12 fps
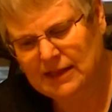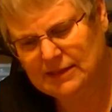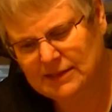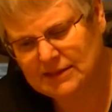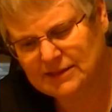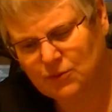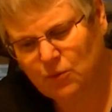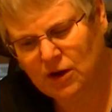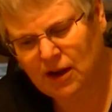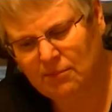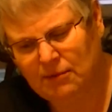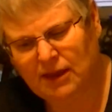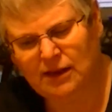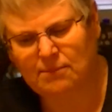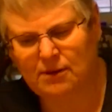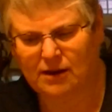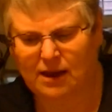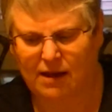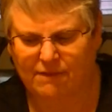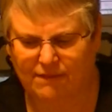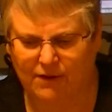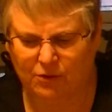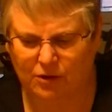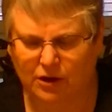This one I made about a half
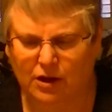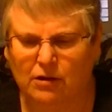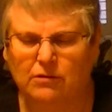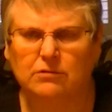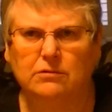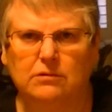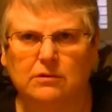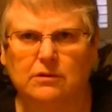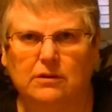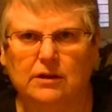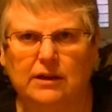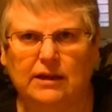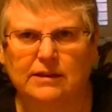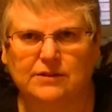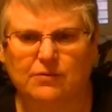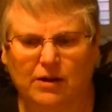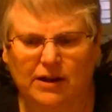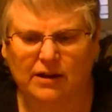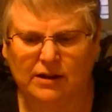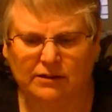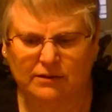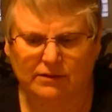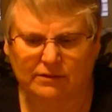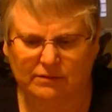hour ago. It's right
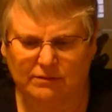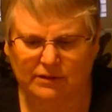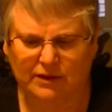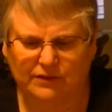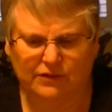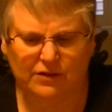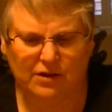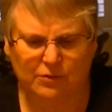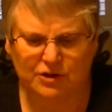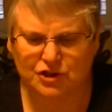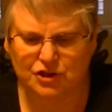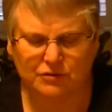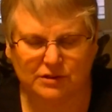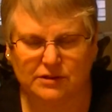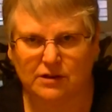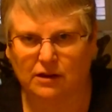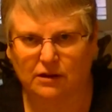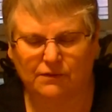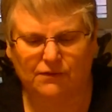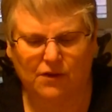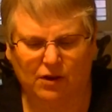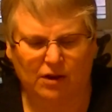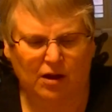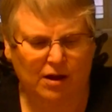on. It's no issue. It's not going to
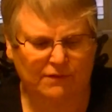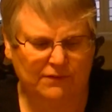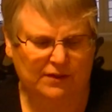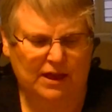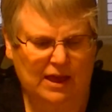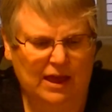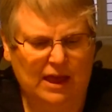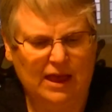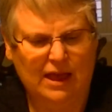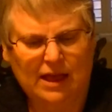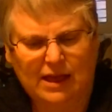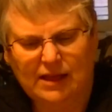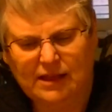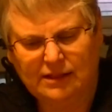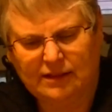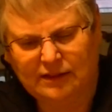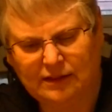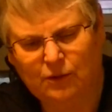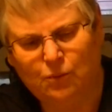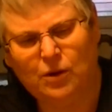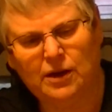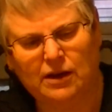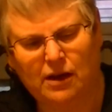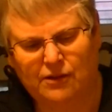fall off. The little
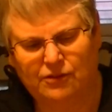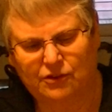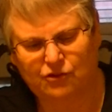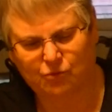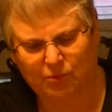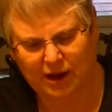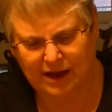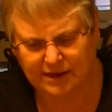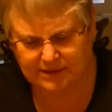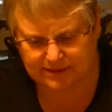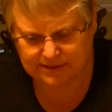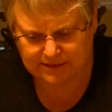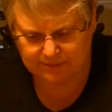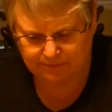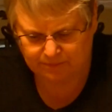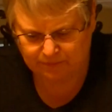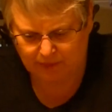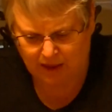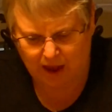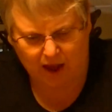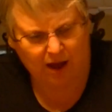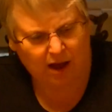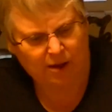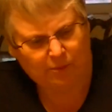one on the dress,
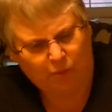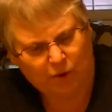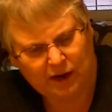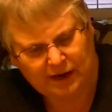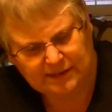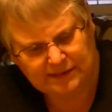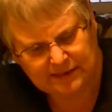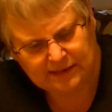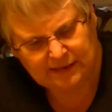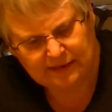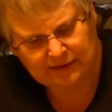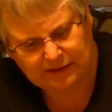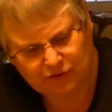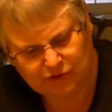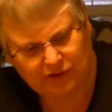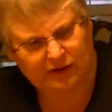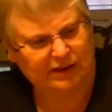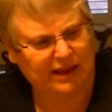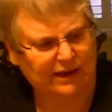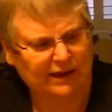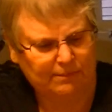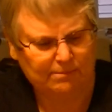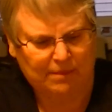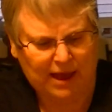what I did, there's a
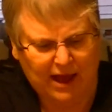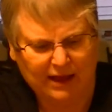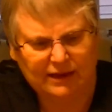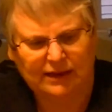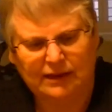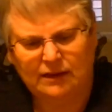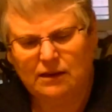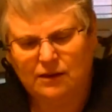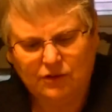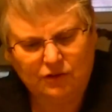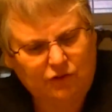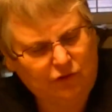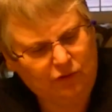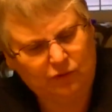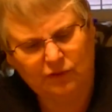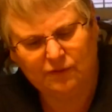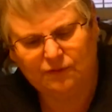netting backing to the